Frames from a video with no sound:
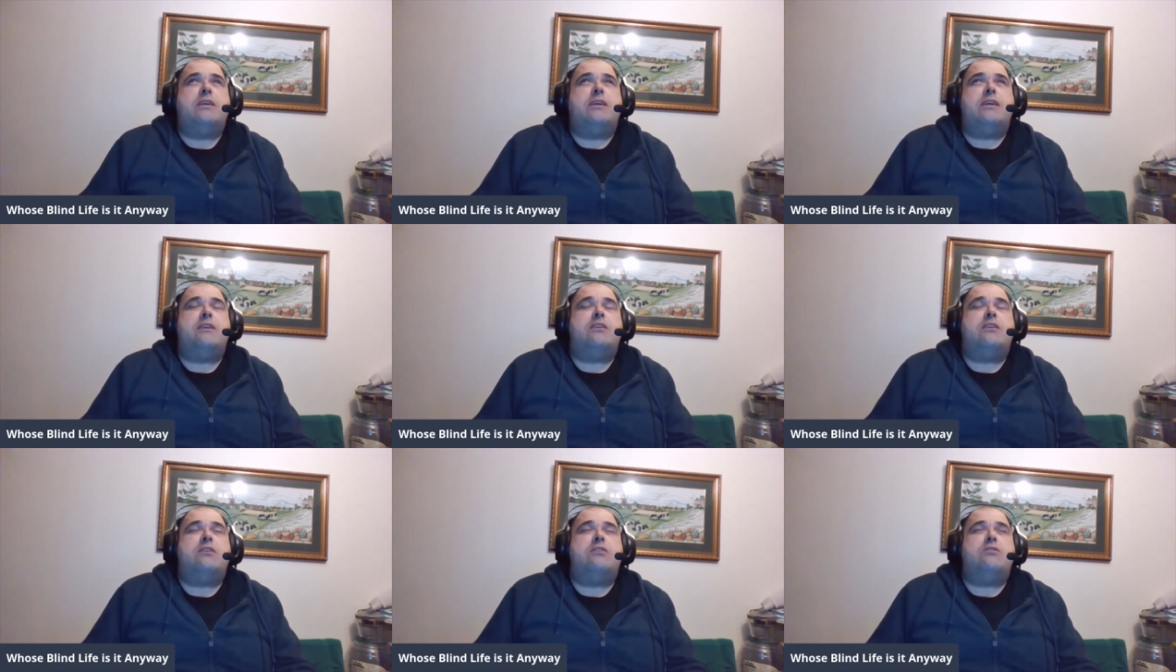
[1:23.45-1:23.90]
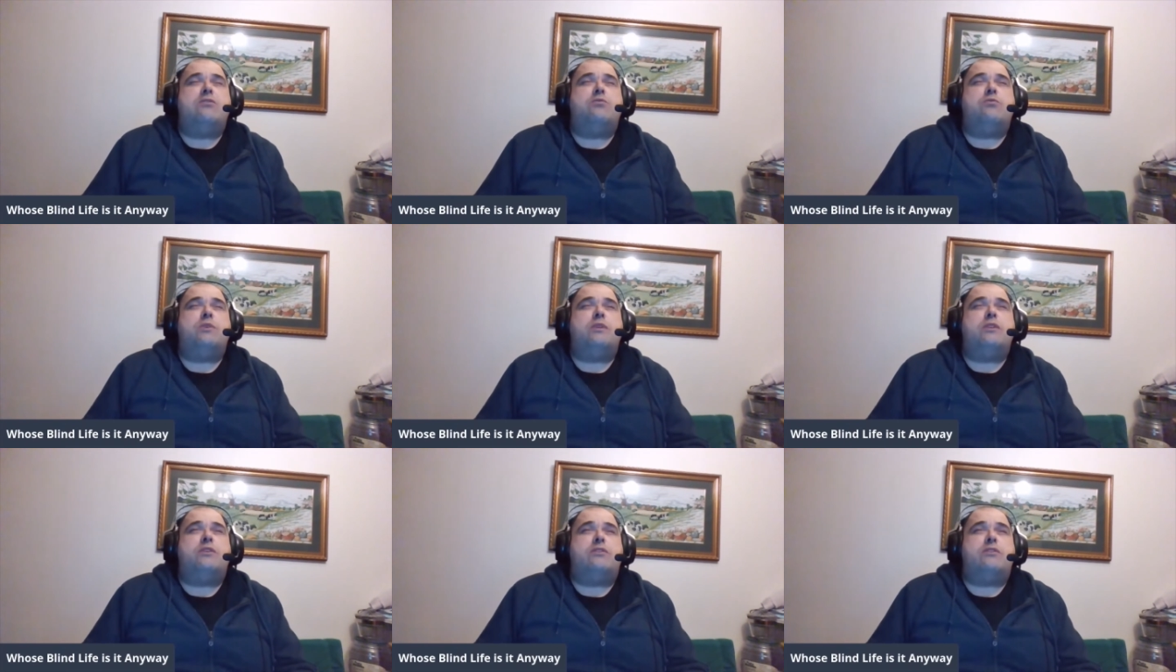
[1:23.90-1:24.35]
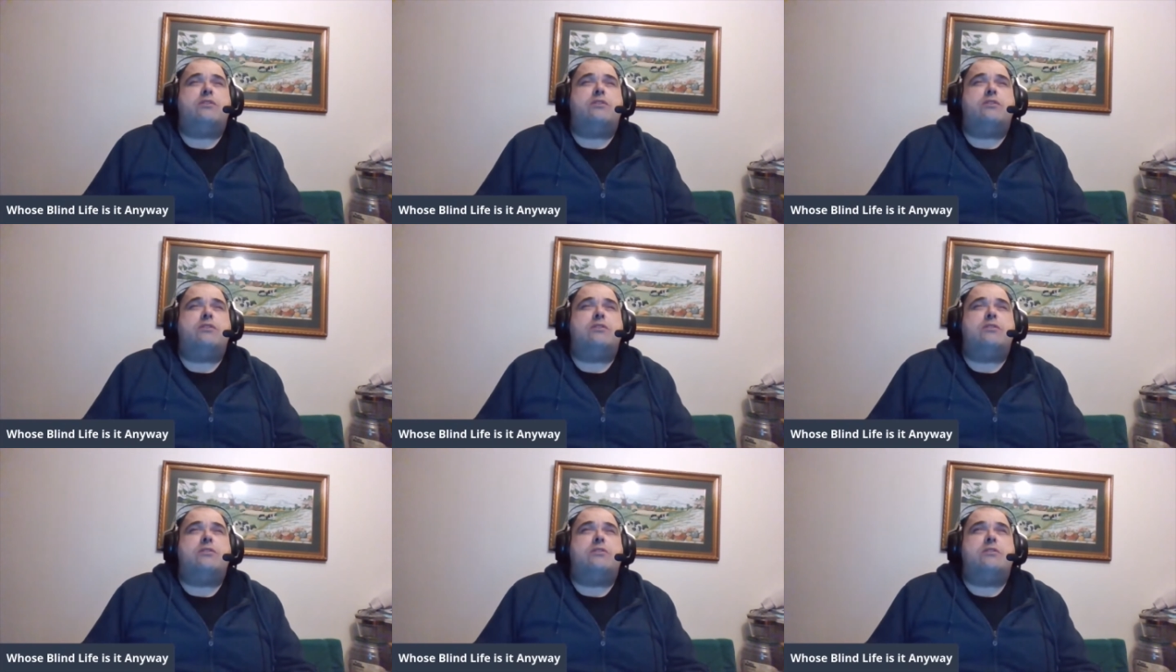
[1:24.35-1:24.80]
and on Twitter,
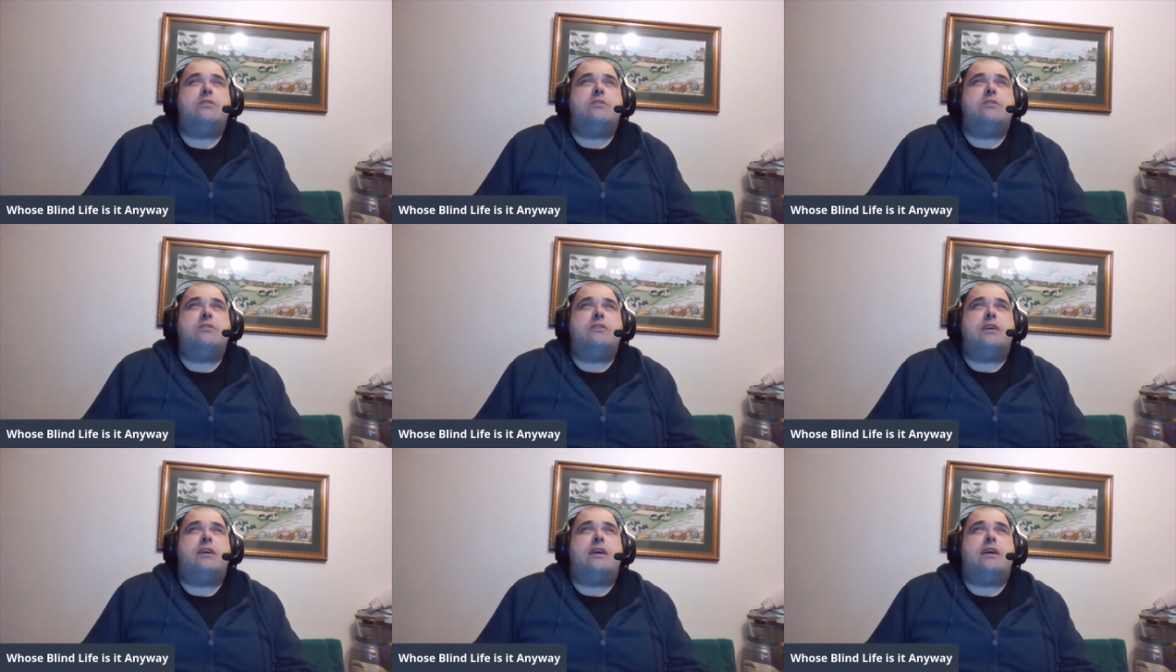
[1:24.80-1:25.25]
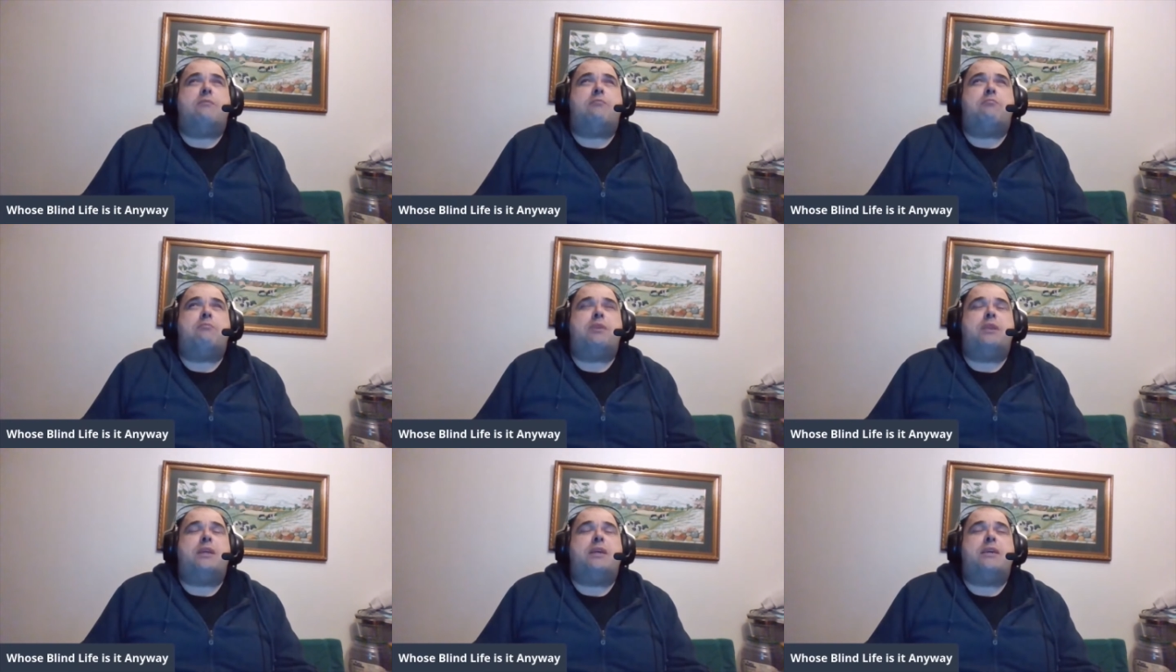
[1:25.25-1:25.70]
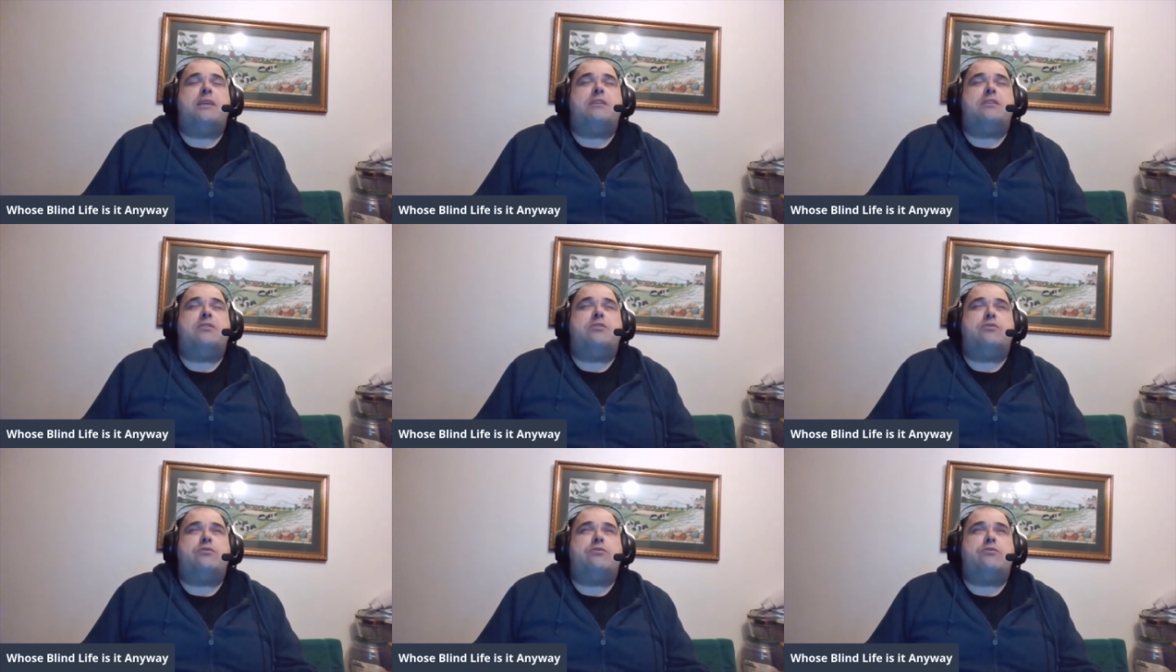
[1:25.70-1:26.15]

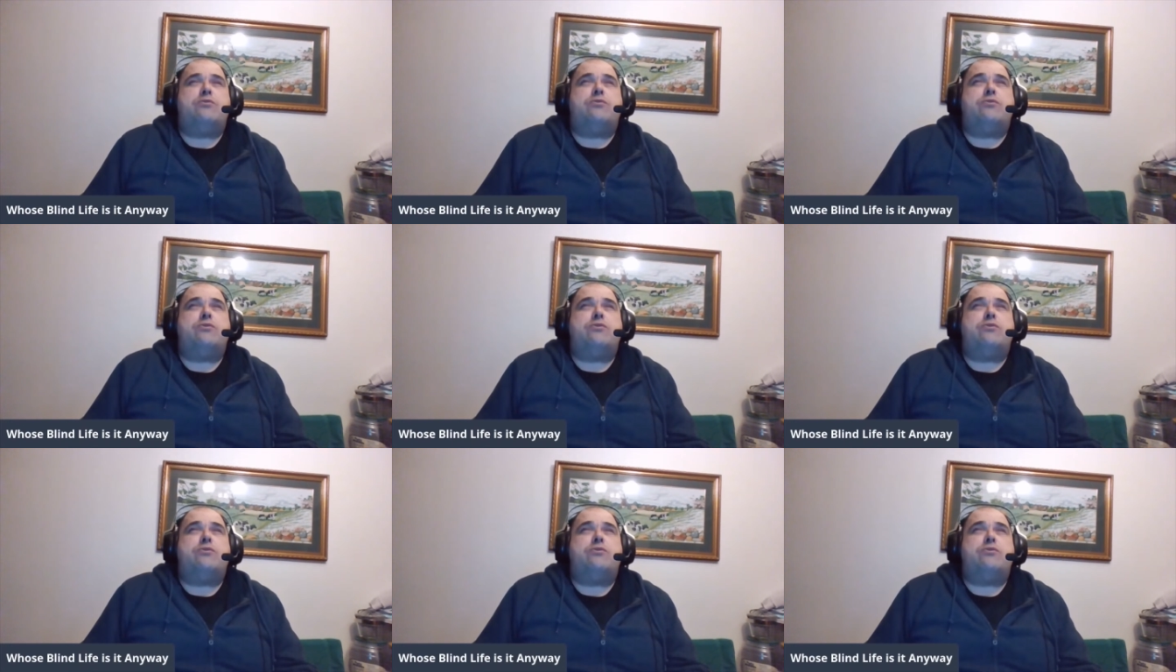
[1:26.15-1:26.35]
@BlindWhos.